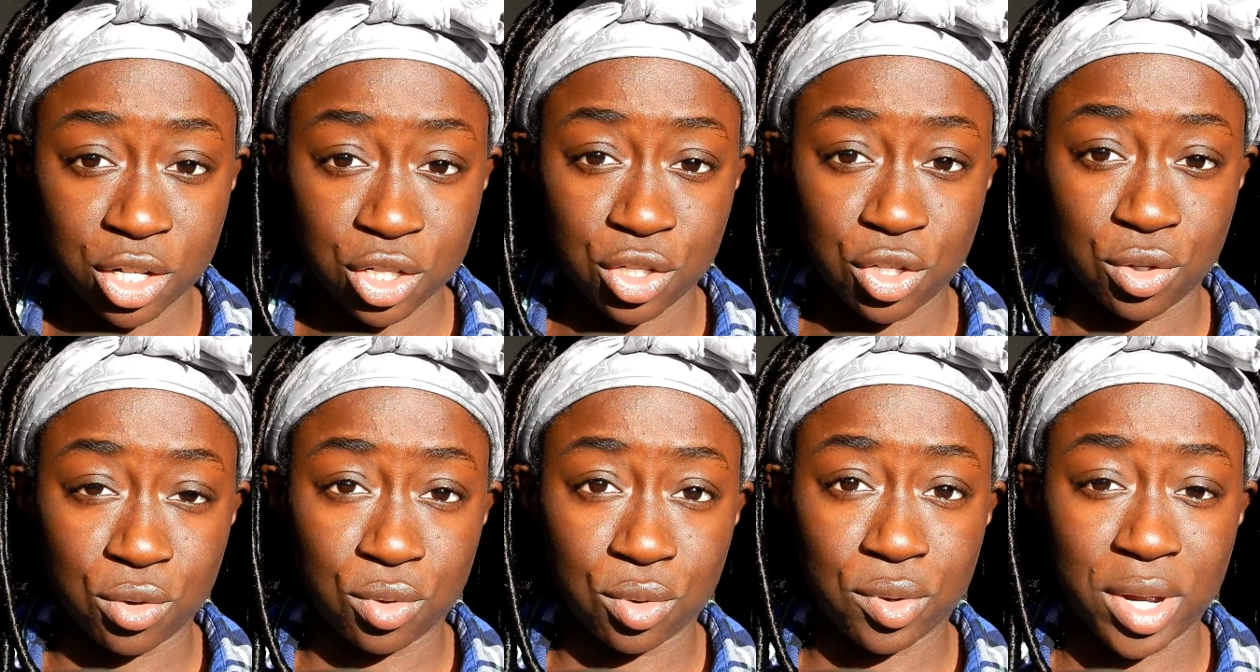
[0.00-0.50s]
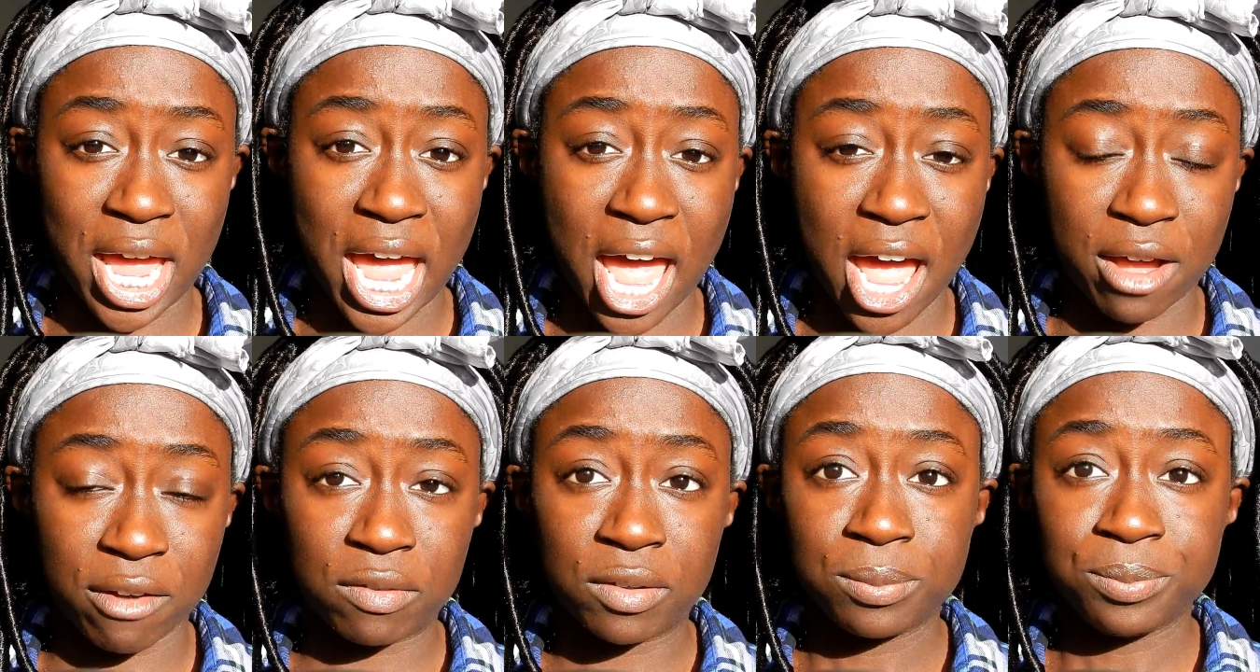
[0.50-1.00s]
to
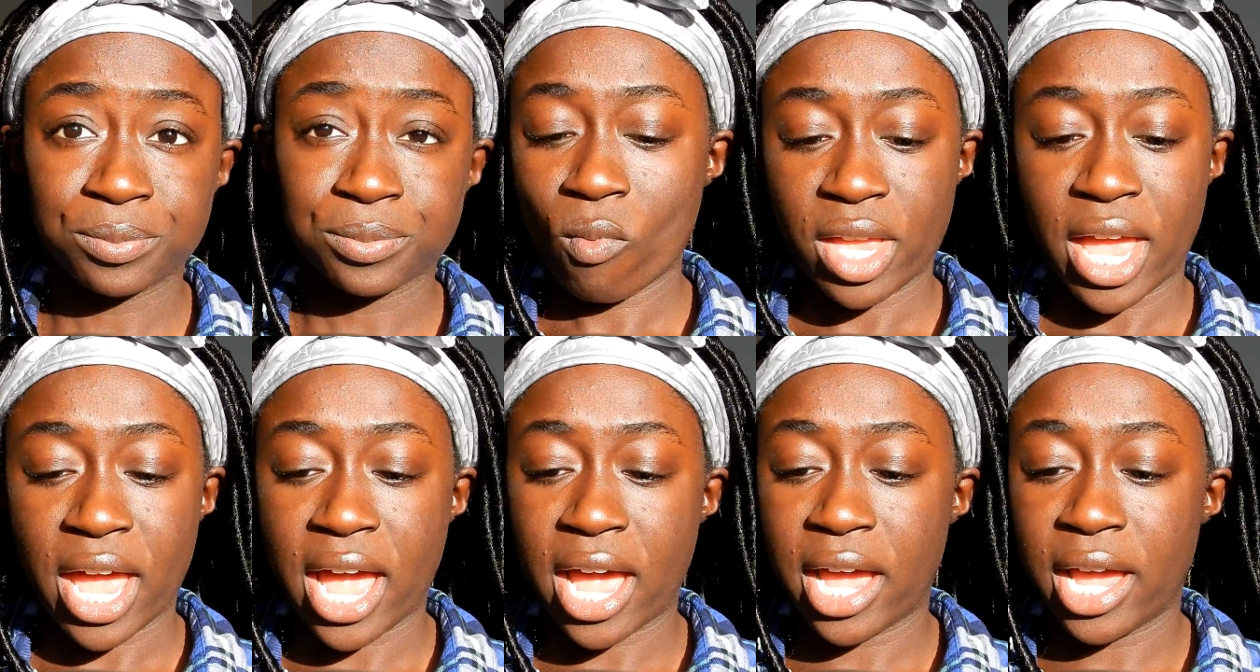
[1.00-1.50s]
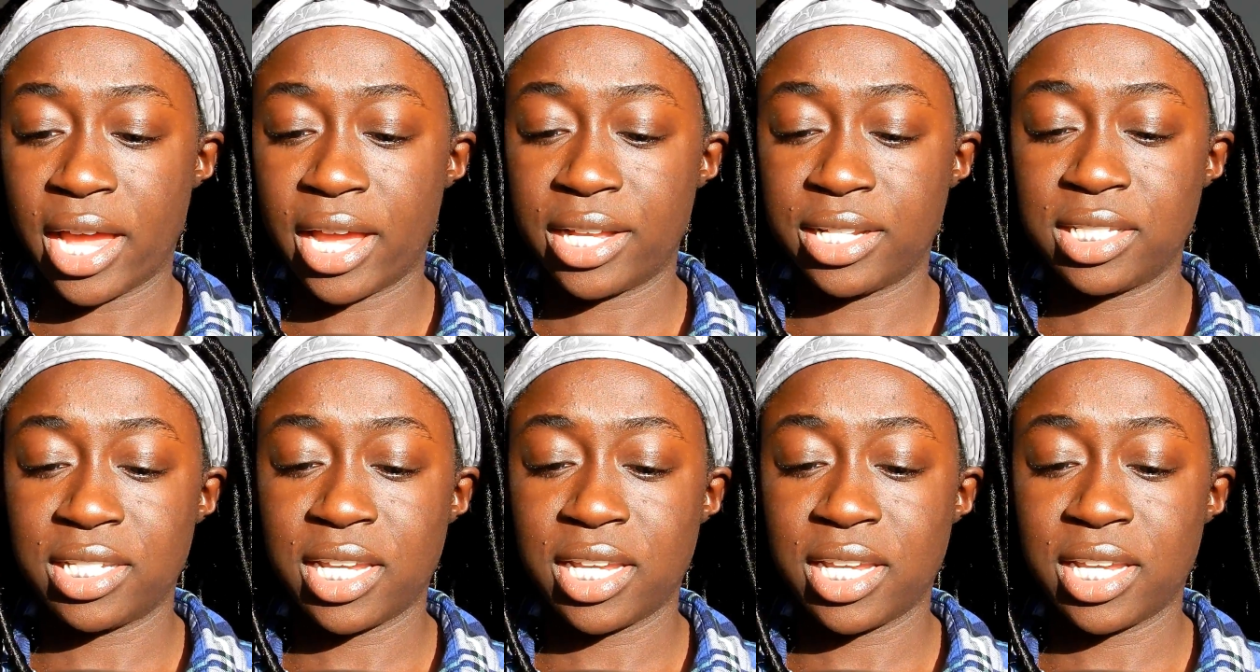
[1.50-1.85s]
have, I